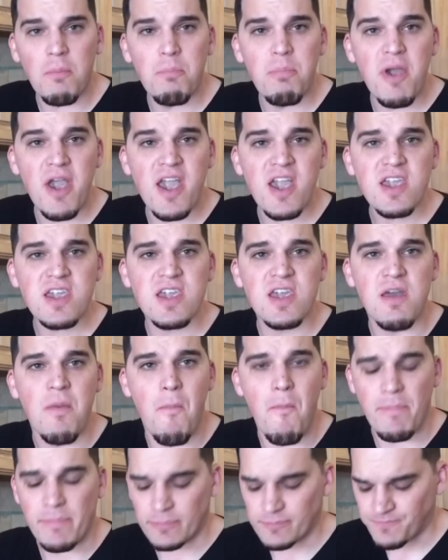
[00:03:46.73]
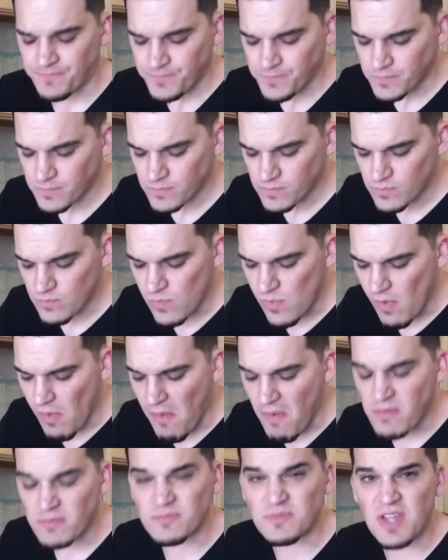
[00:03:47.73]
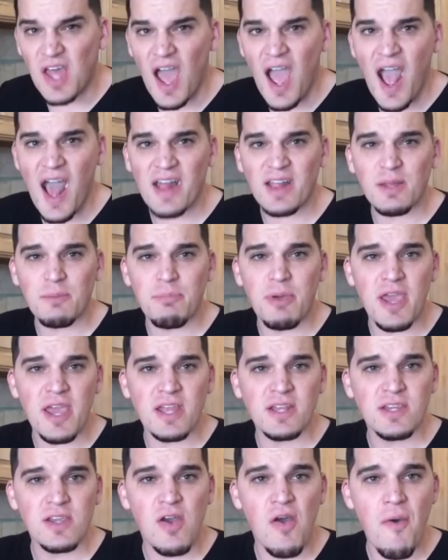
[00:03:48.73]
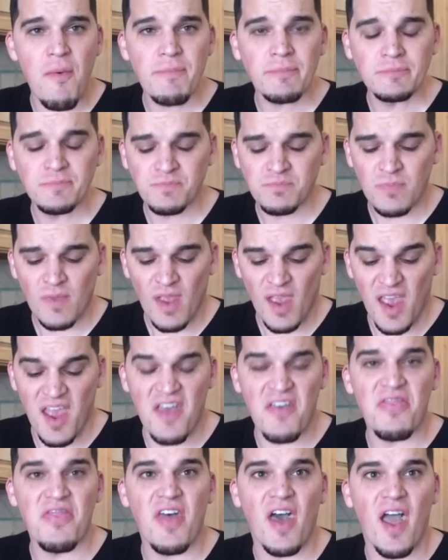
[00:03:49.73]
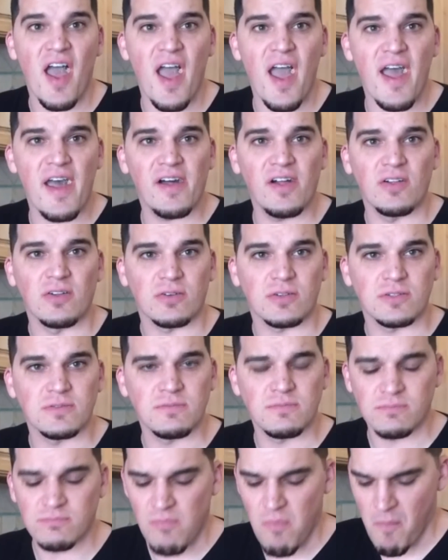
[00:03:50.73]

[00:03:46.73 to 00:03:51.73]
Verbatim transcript: the bacon, the jalapeno, and the elk.